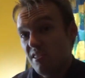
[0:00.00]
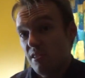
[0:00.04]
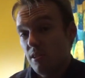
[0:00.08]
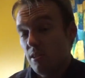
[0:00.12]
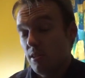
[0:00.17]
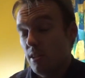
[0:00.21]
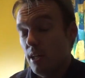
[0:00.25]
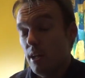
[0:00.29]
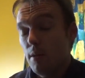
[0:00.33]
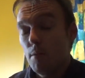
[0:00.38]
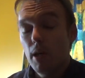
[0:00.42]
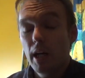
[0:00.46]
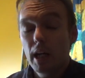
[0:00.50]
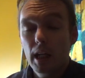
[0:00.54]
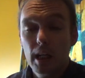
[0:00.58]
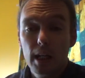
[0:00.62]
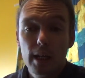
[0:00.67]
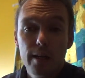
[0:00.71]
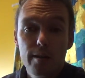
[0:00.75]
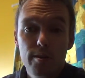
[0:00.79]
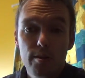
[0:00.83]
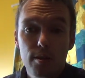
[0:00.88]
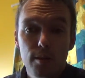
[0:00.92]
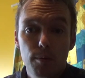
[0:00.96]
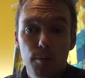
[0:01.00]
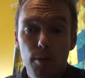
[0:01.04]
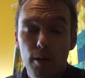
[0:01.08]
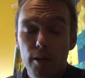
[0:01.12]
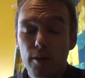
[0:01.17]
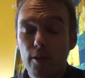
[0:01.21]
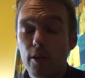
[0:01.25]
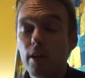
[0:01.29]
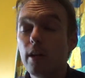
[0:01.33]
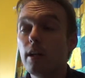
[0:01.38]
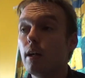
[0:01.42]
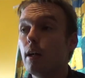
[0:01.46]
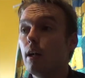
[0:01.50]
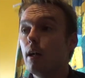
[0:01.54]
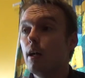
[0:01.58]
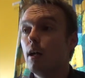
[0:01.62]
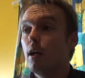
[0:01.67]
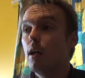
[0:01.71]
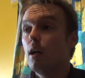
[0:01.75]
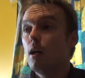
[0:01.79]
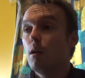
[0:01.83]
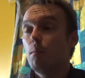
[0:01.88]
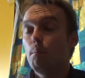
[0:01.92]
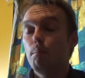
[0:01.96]
just that way, in case you're wondering.
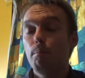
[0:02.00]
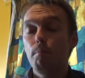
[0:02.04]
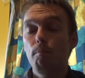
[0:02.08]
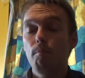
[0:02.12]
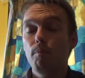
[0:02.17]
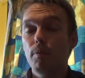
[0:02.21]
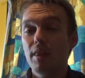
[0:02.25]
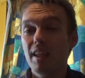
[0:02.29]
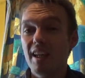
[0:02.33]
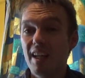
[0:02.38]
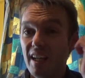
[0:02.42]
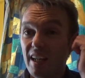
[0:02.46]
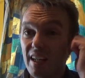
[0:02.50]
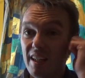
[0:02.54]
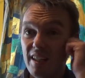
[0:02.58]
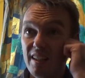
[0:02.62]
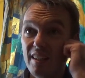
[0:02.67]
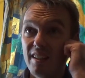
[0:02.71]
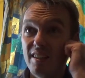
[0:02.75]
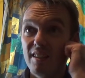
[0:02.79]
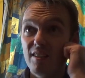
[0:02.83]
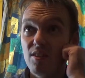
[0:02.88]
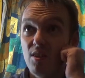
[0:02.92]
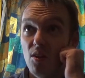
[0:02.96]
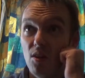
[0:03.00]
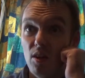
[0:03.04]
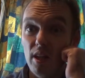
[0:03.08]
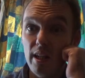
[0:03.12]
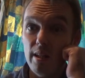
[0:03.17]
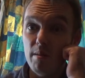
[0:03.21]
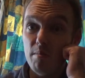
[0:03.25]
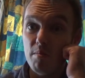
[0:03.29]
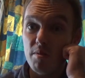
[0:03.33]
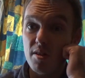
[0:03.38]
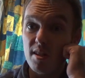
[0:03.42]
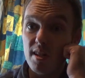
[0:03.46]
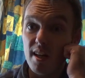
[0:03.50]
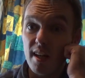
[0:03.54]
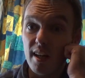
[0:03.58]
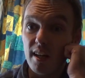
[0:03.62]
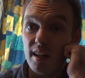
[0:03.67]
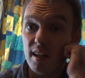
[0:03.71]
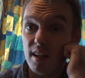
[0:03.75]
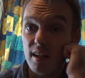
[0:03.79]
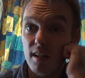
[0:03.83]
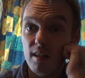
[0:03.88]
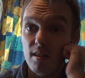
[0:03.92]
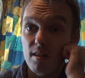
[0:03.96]
And I am
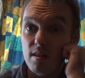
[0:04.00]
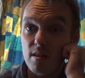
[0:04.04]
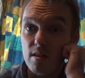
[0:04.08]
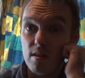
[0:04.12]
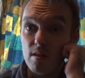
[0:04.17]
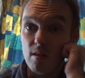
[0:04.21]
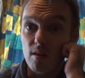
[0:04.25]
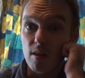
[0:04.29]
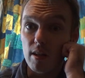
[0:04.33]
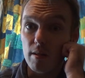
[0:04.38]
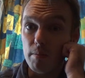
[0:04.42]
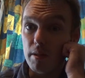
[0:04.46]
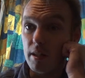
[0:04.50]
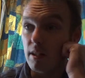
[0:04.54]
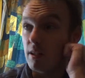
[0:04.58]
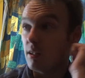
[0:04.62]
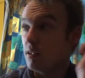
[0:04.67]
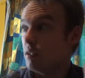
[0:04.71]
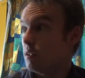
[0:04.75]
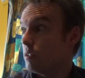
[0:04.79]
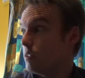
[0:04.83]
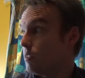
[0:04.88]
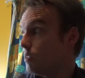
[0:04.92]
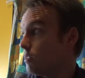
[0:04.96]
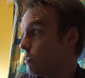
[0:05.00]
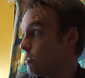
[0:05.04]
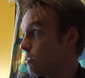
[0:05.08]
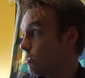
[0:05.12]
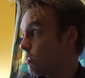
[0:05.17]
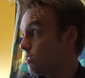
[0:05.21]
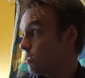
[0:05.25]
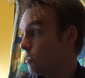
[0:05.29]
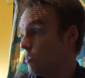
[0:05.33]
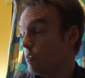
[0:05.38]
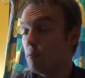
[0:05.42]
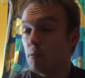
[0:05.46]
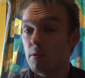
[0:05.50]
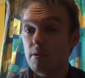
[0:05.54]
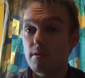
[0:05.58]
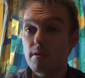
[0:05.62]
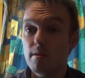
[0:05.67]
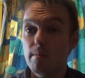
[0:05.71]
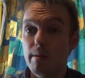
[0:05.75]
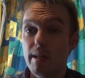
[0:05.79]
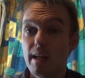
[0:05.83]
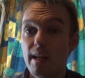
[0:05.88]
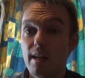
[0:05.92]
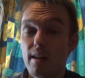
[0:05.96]
stuck inside because who wants
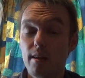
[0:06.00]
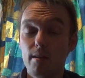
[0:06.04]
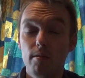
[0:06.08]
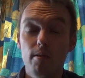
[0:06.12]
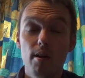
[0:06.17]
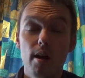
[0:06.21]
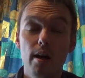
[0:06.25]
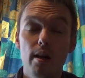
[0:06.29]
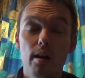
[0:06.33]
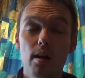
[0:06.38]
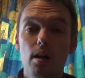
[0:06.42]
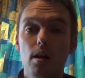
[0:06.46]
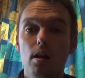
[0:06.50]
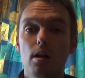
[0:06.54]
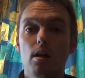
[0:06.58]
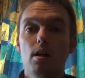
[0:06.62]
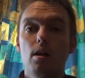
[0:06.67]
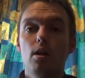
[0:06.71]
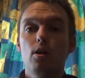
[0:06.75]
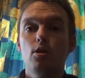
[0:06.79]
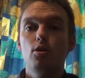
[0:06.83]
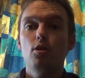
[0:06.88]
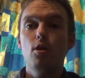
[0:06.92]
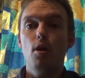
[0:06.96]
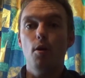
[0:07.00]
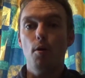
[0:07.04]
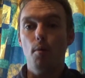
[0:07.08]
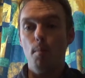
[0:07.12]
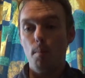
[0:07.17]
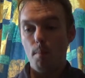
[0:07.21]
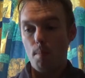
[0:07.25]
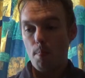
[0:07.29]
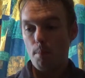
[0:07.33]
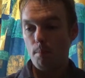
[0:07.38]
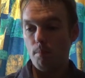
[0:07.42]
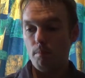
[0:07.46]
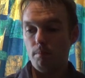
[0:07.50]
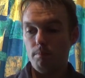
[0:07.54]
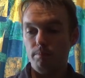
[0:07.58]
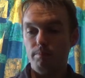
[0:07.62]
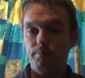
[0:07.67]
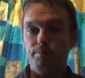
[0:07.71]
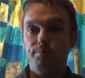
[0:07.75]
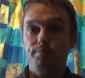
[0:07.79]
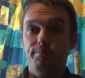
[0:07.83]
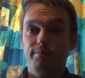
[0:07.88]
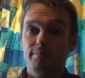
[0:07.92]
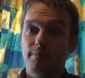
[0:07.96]
to be out in the rain? So,
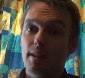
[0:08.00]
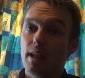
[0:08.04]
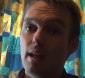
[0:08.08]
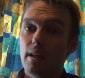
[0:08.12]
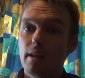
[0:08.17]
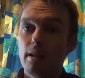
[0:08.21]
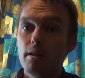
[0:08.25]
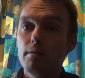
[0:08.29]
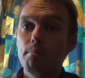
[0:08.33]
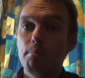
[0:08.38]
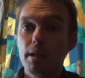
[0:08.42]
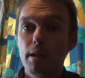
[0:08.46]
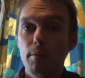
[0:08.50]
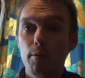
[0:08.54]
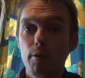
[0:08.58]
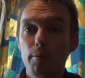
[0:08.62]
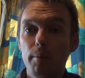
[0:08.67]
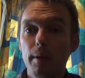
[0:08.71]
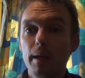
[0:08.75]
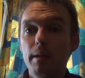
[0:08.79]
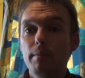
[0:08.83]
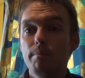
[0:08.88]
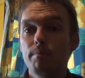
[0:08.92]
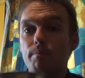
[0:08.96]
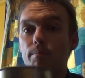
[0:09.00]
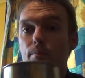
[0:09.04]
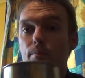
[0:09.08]
bear with me,